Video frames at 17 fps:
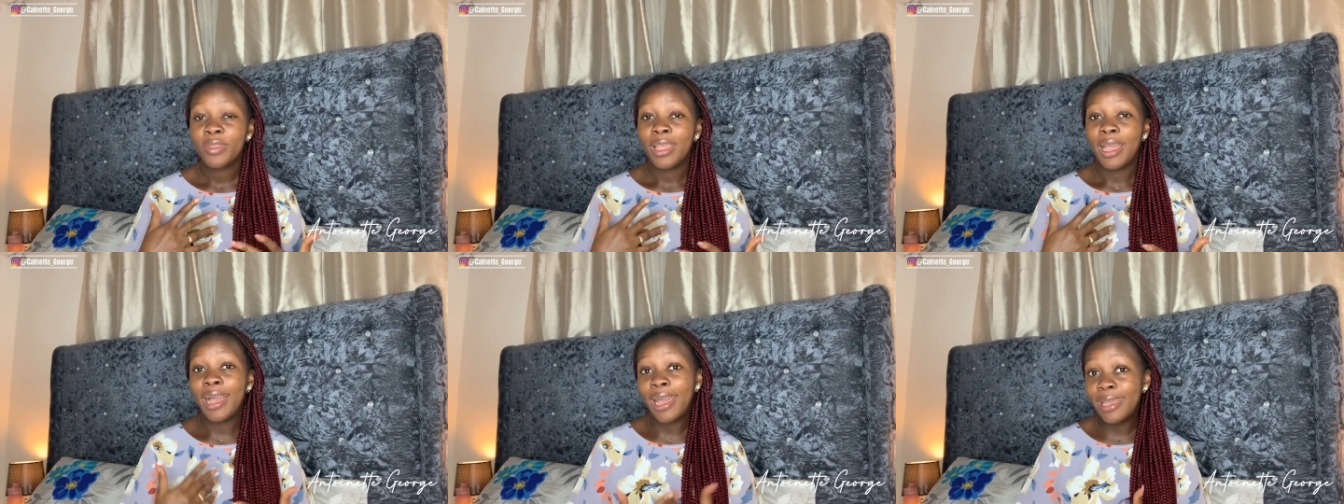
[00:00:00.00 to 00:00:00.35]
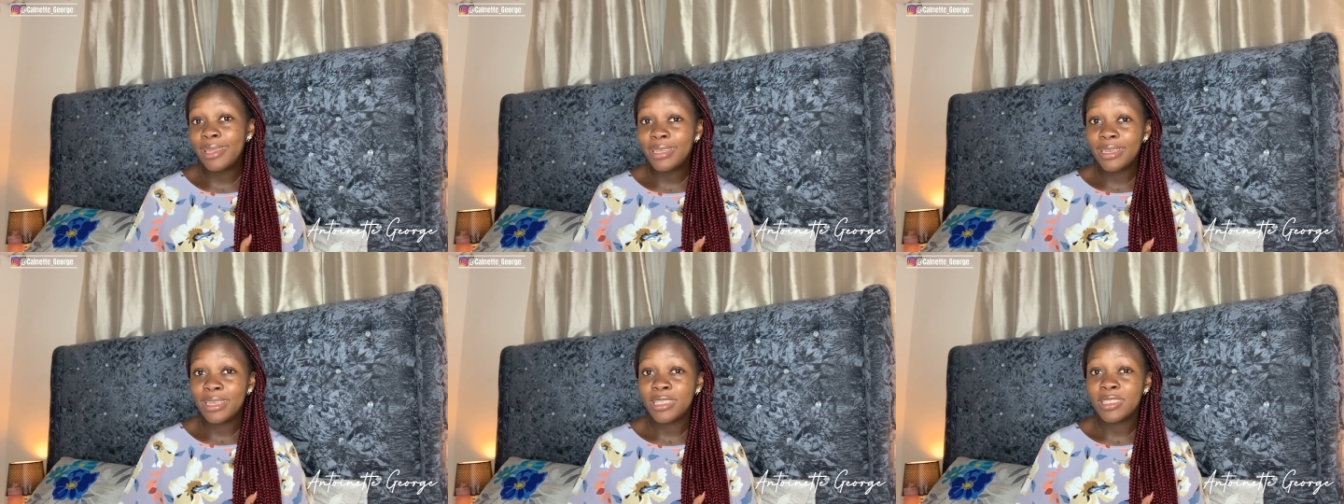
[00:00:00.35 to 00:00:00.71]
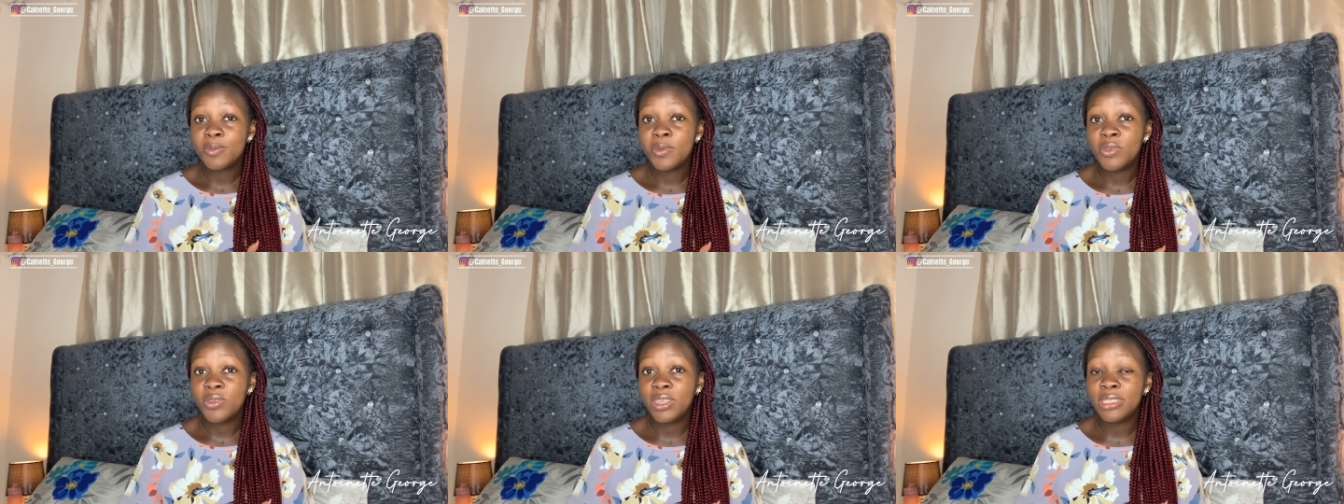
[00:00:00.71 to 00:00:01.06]
i didn't
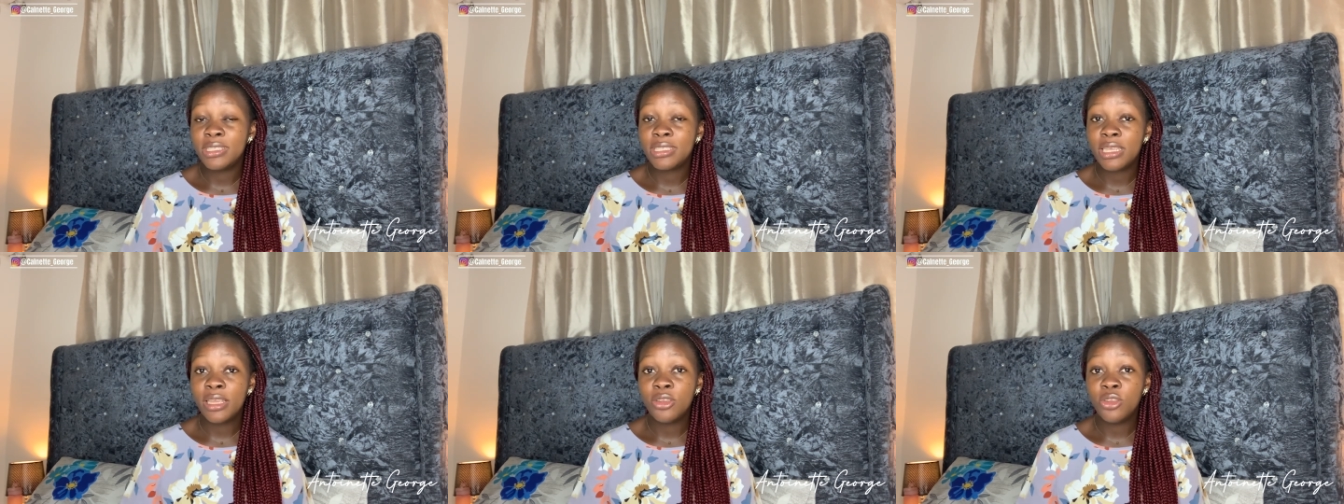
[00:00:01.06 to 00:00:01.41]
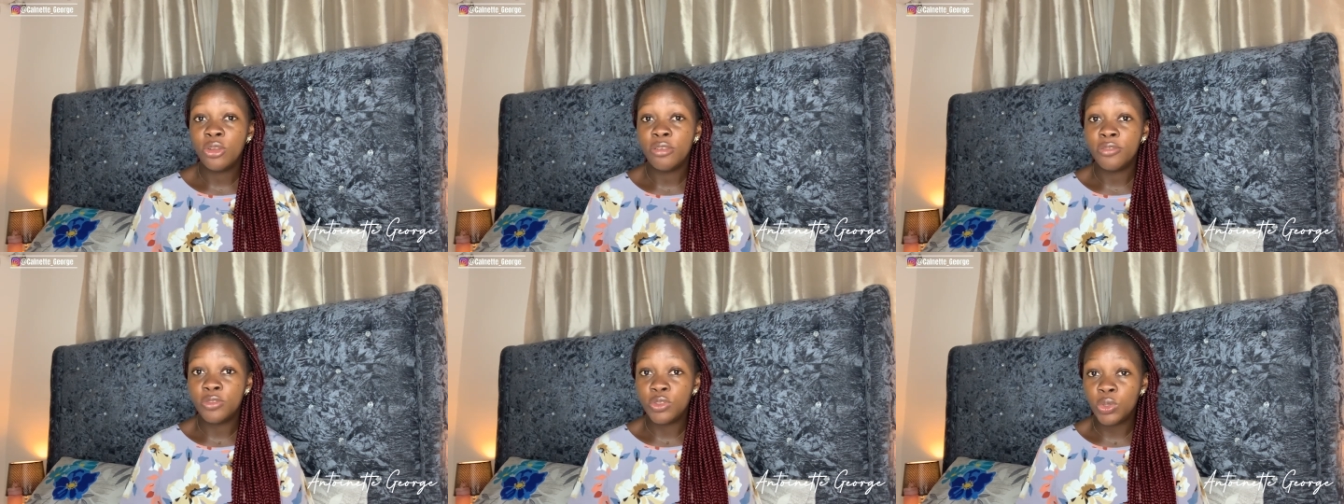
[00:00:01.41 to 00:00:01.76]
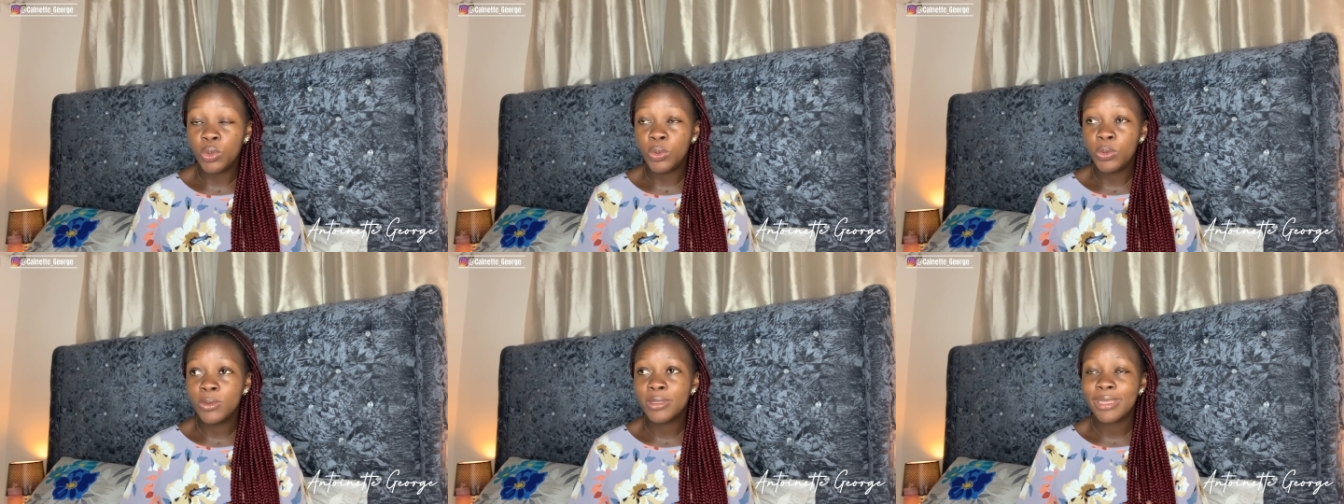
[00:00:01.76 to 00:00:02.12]
experience any of
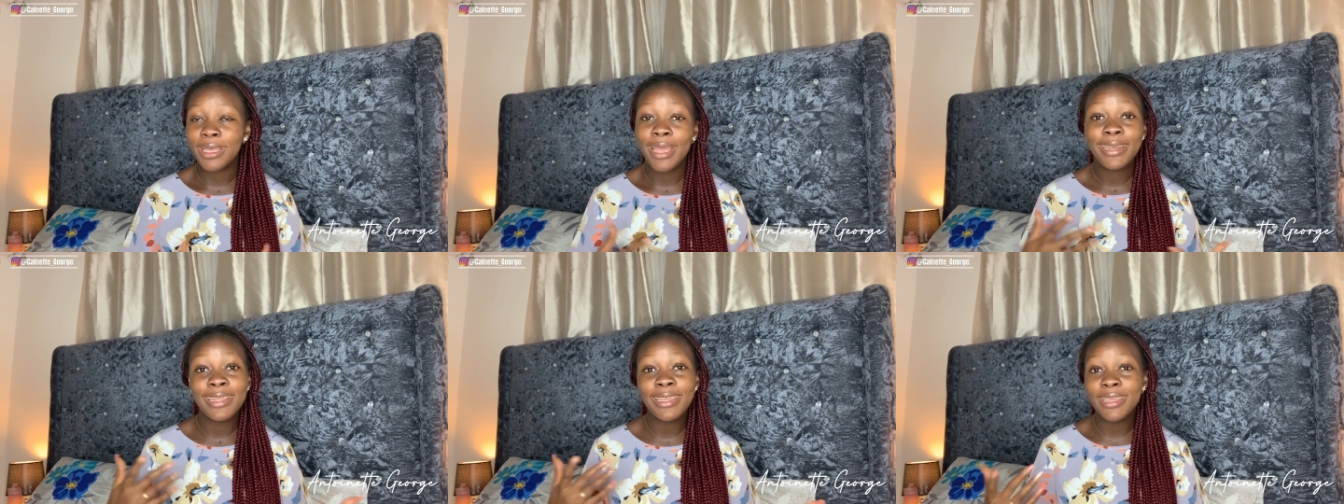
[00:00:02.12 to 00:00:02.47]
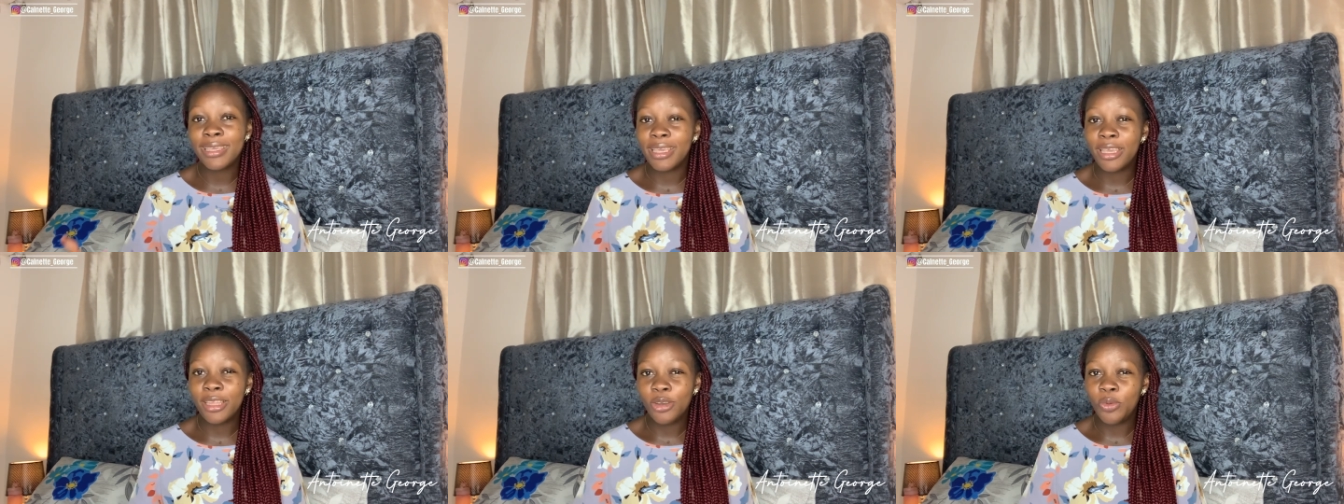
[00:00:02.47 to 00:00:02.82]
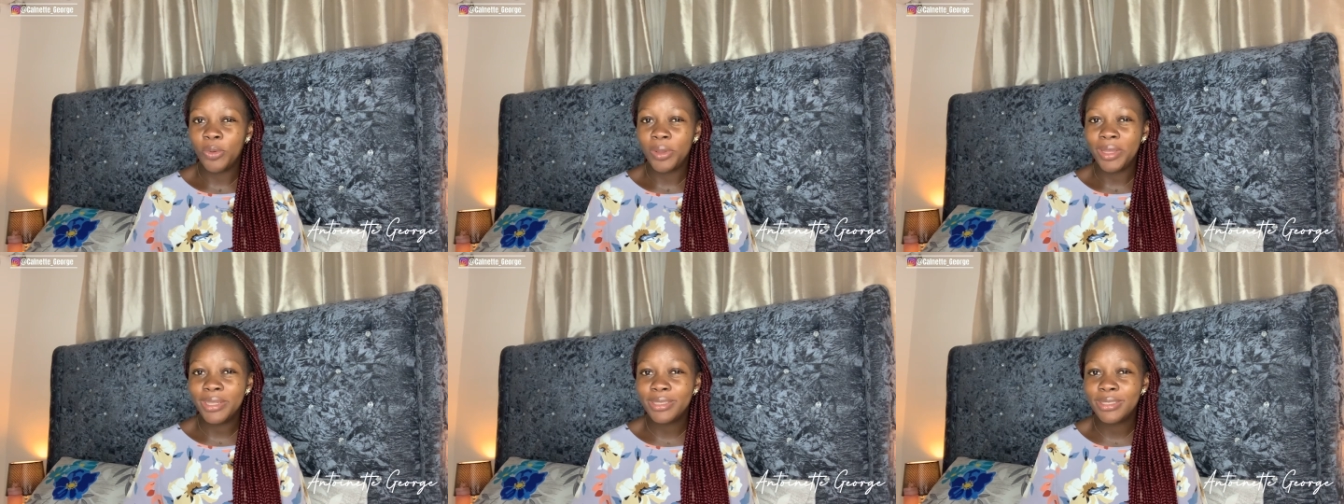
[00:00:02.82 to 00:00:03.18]
those i didn't gain
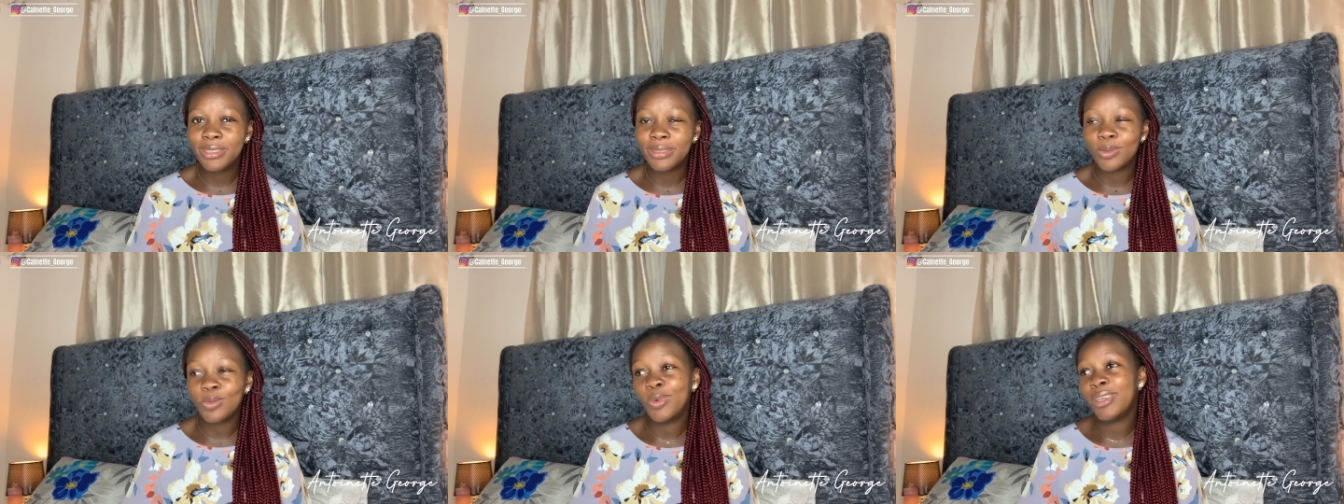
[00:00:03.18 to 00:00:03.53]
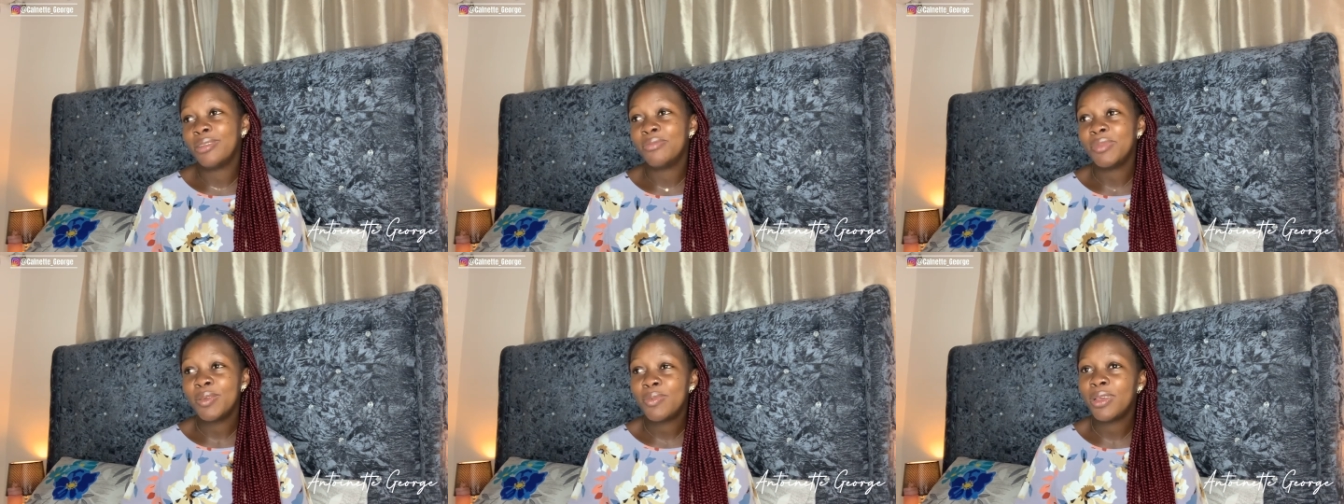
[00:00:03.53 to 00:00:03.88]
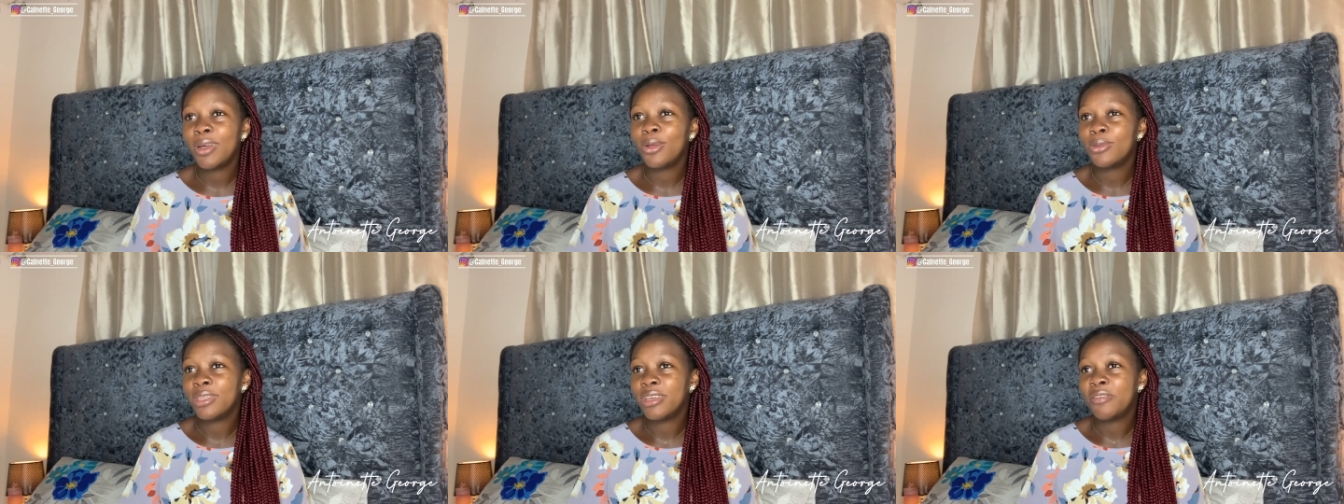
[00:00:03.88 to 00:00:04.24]
weight well maybe i
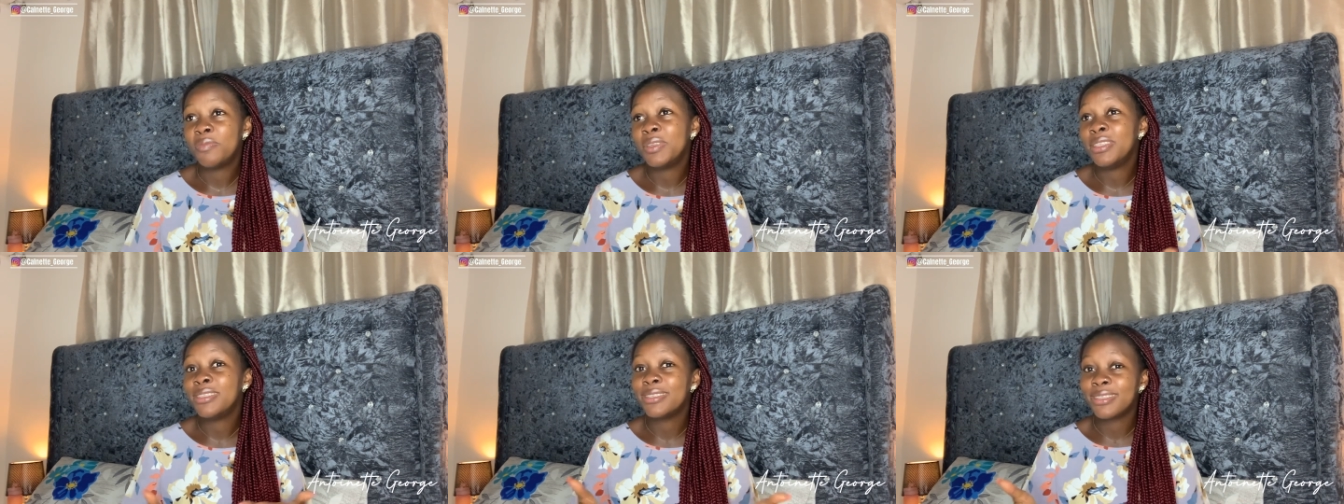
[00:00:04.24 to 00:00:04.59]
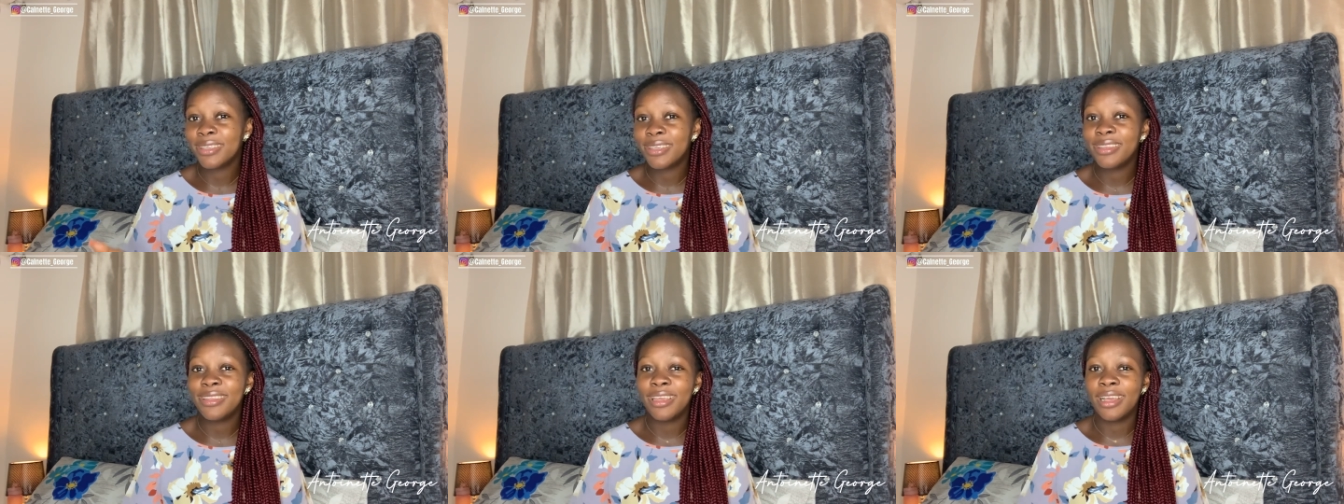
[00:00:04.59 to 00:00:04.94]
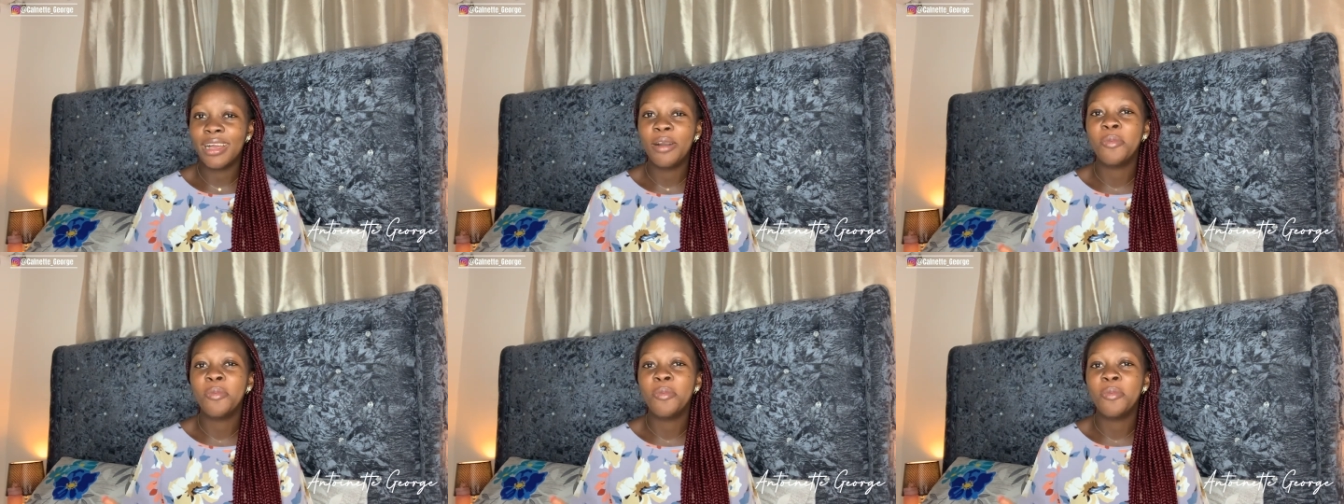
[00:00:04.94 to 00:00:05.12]
would have been skinnier